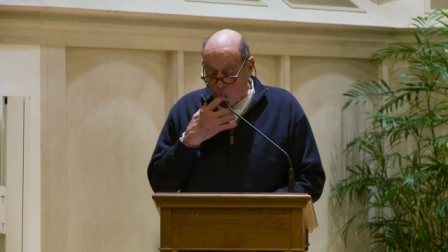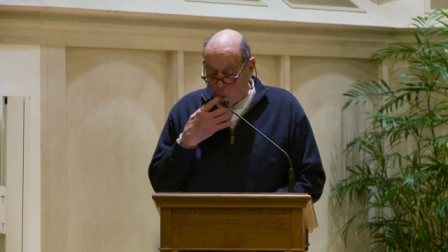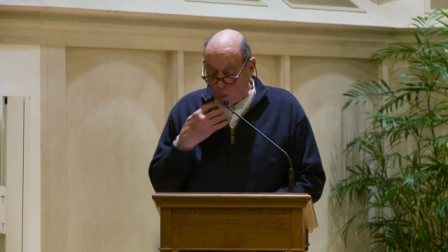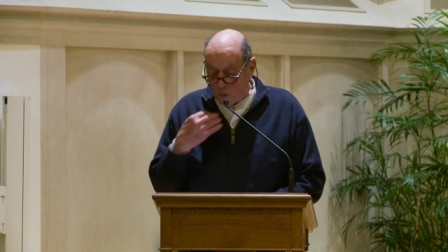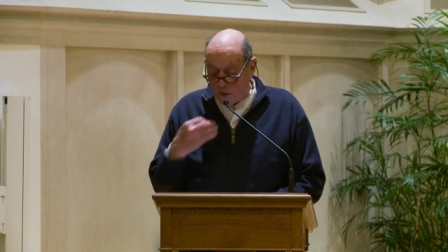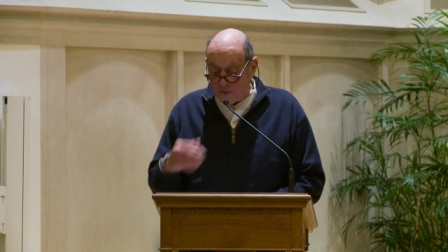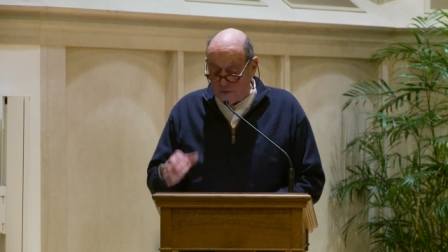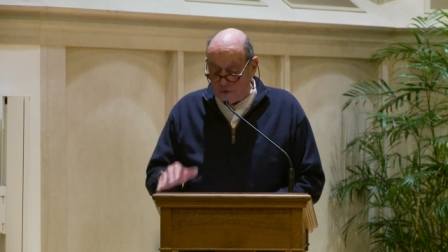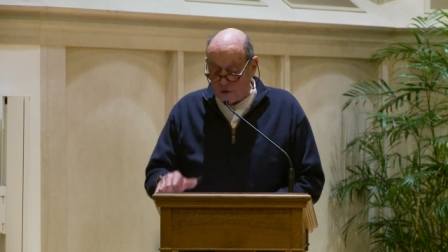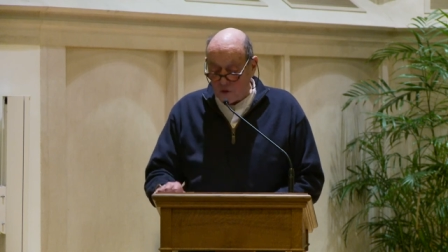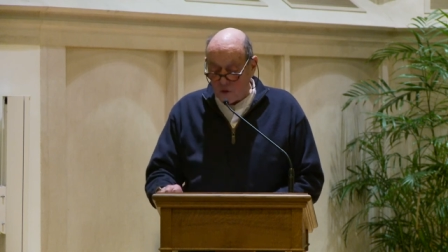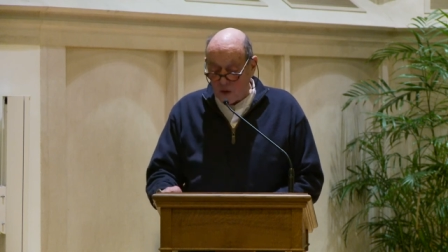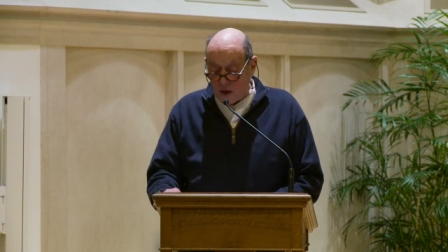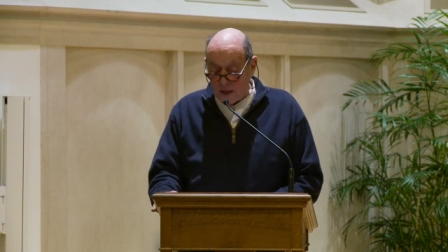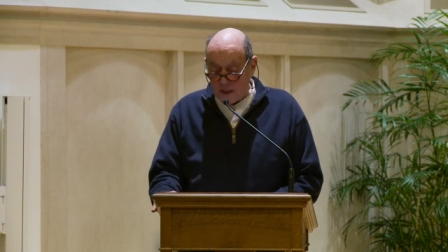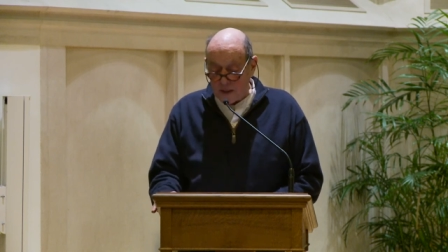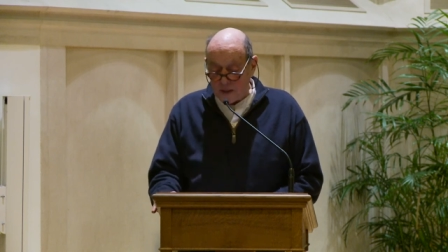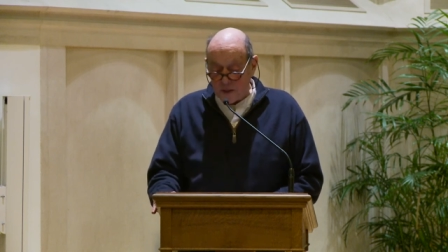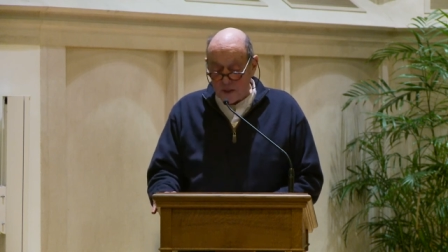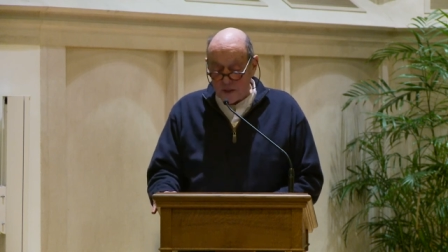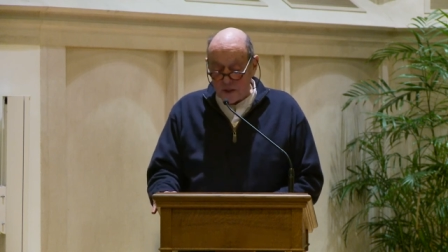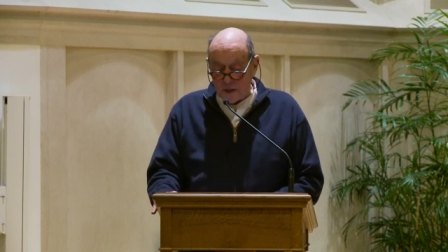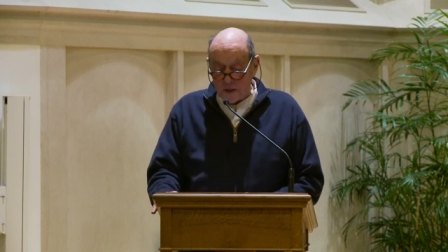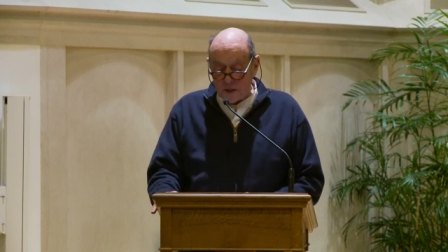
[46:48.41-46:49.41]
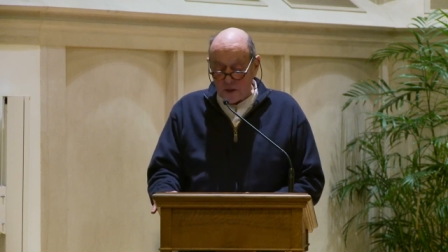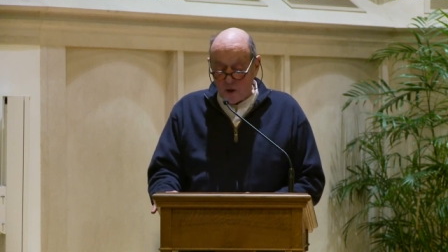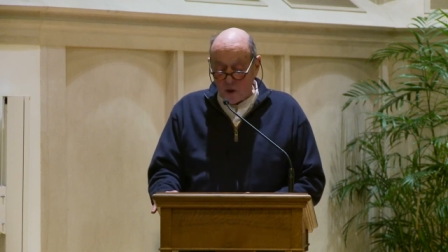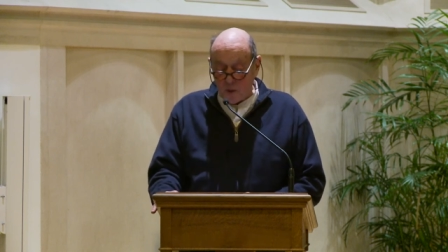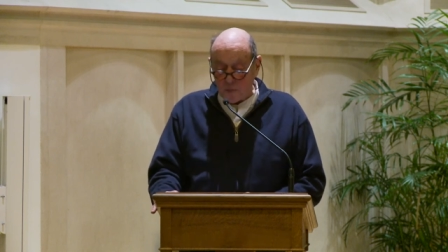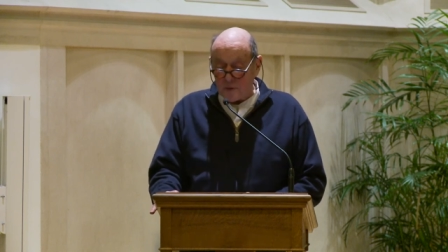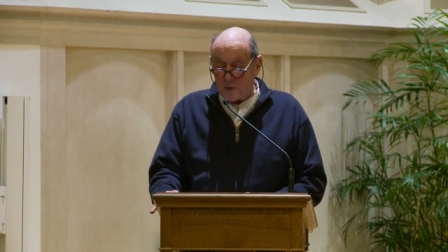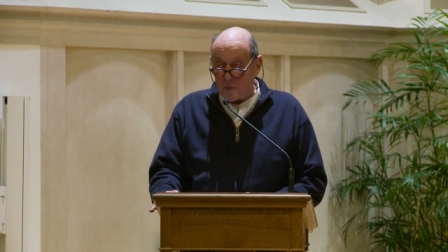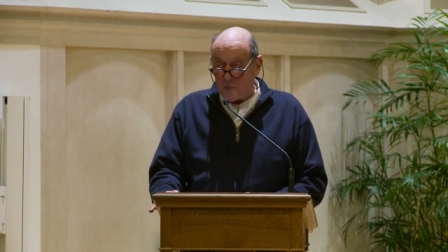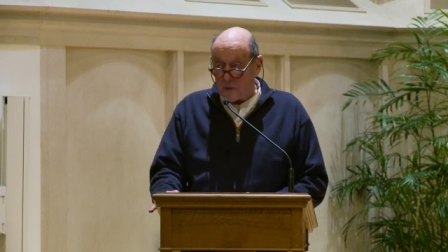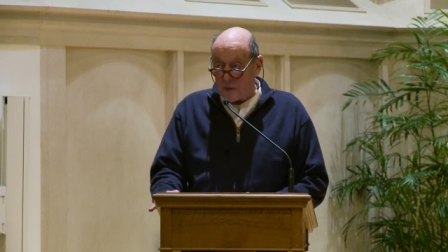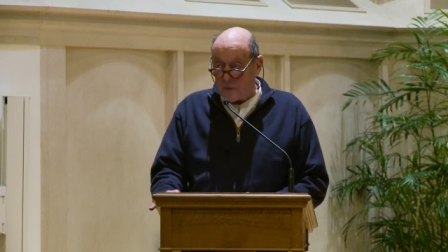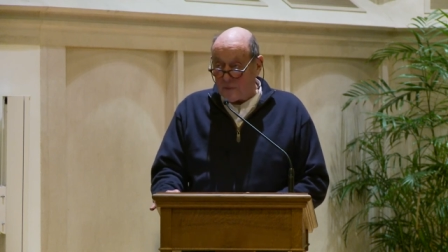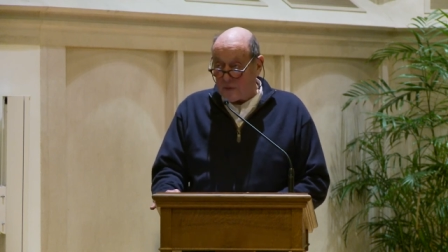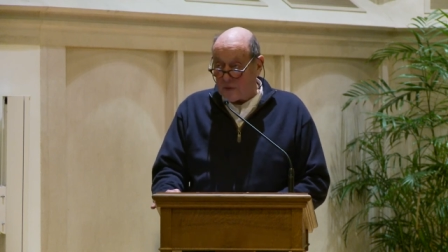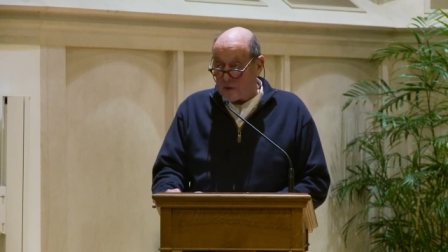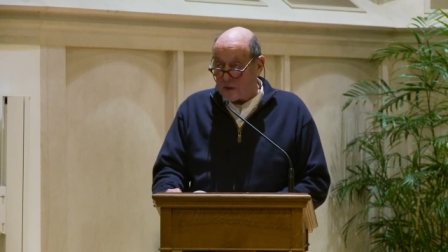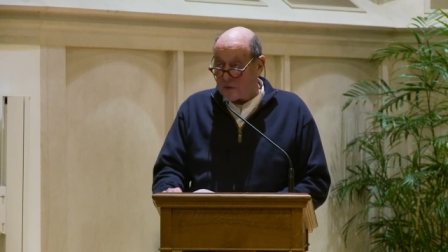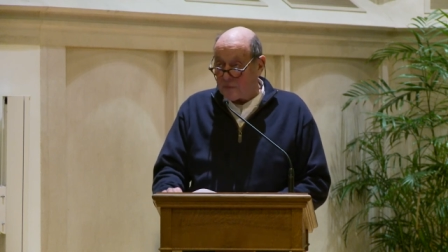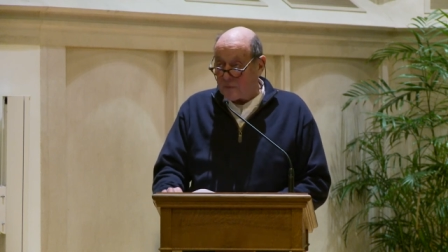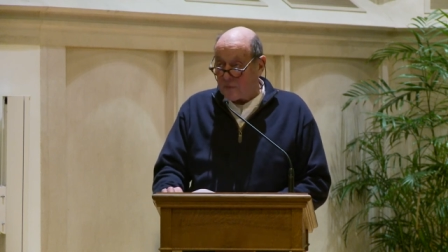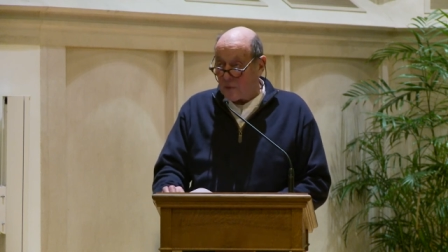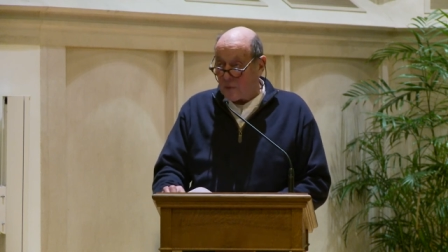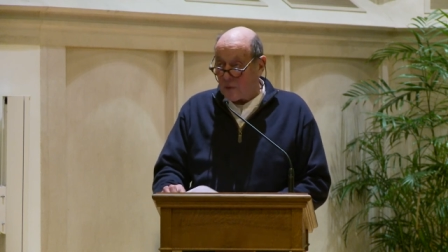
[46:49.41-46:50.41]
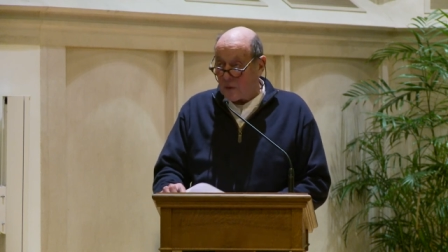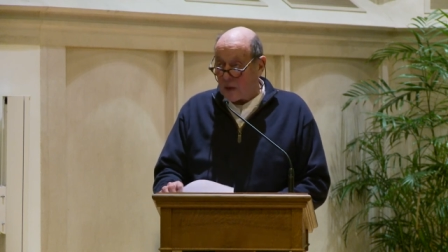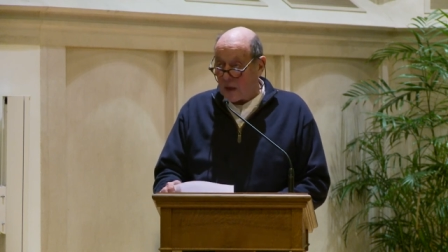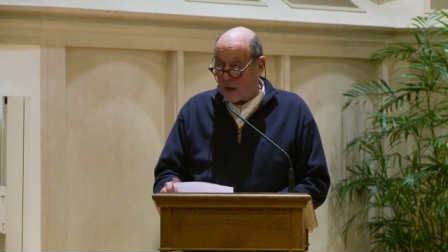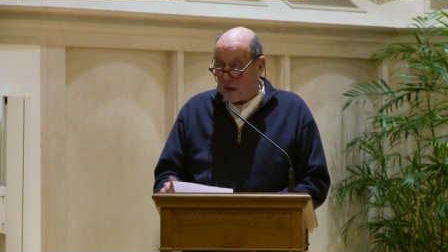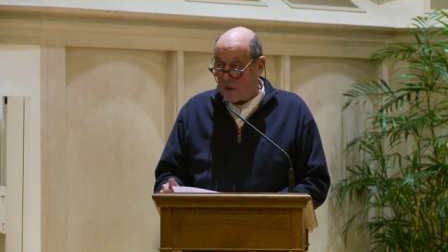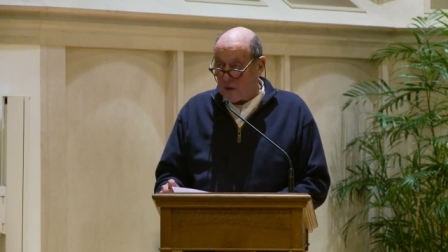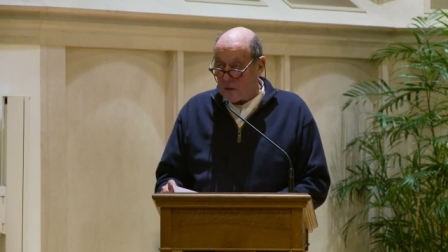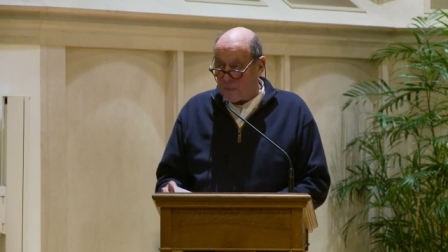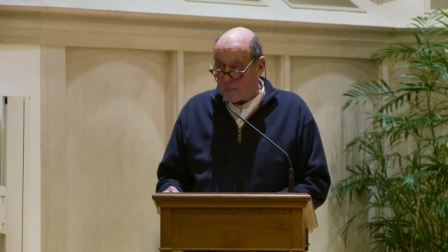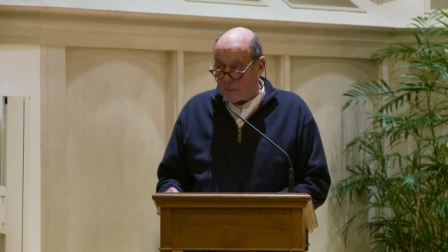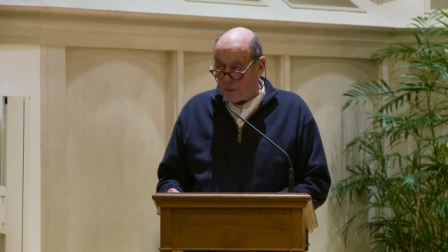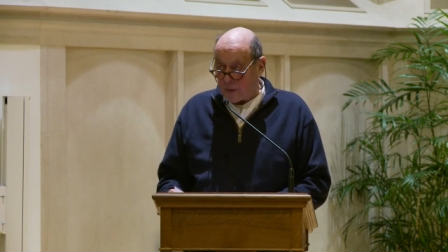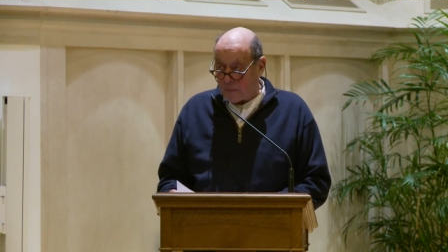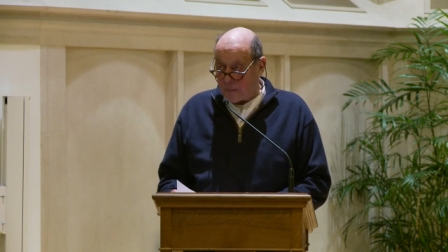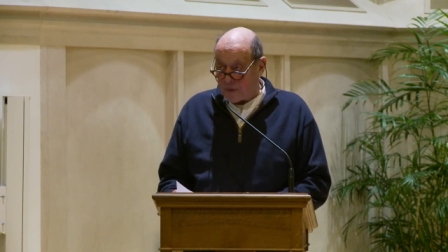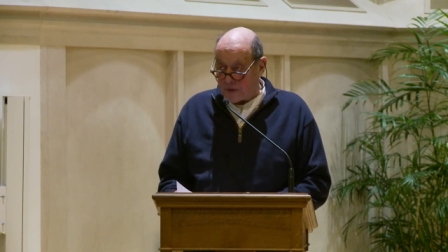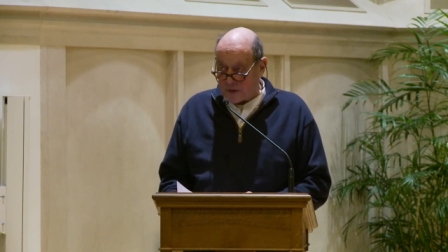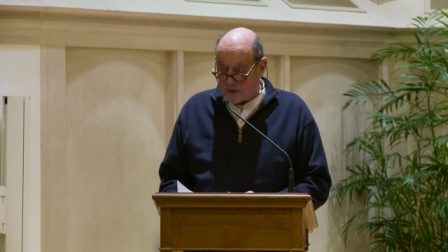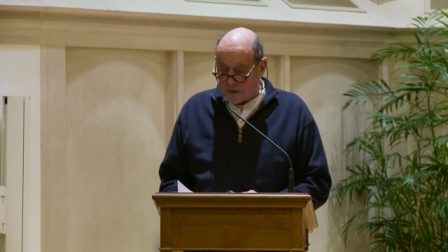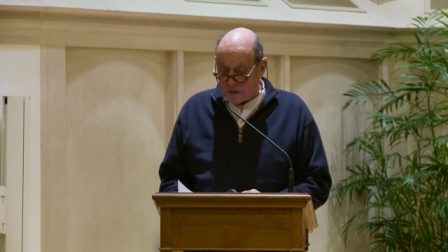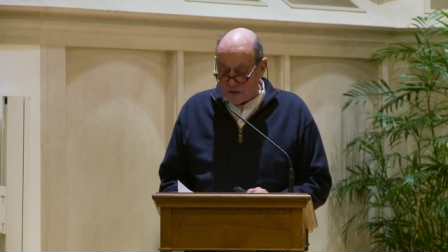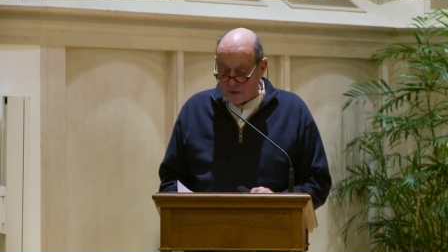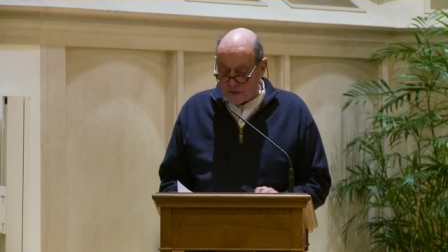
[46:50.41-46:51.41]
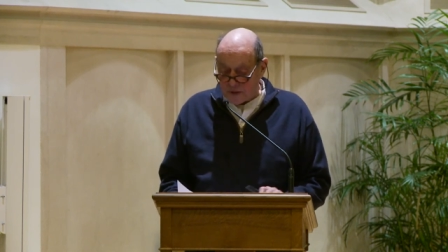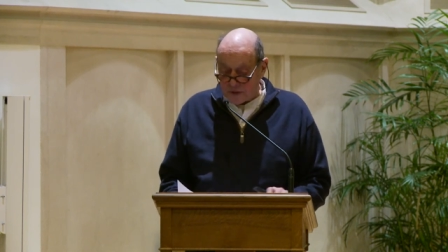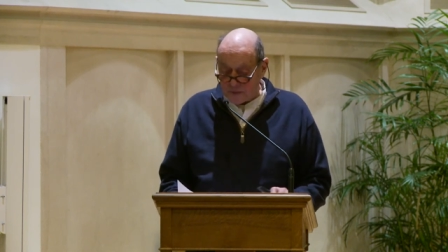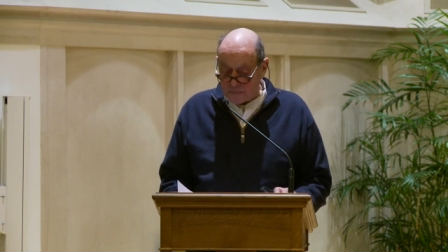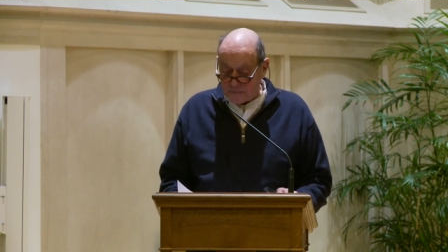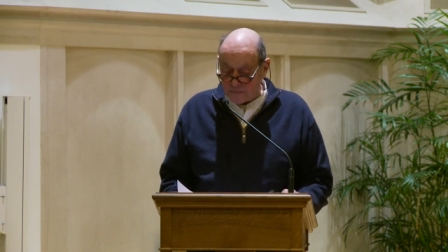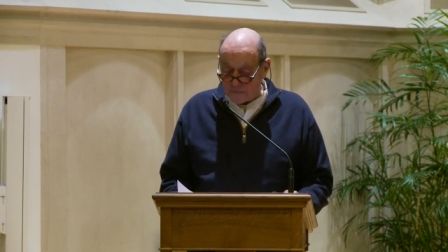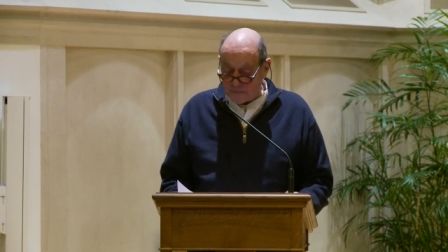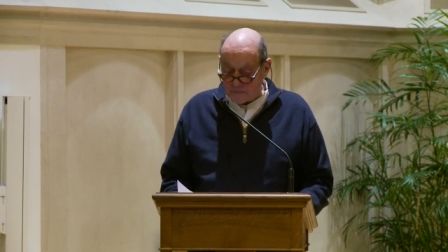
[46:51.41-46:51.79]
we've tried to sculpt rivers for our purposes.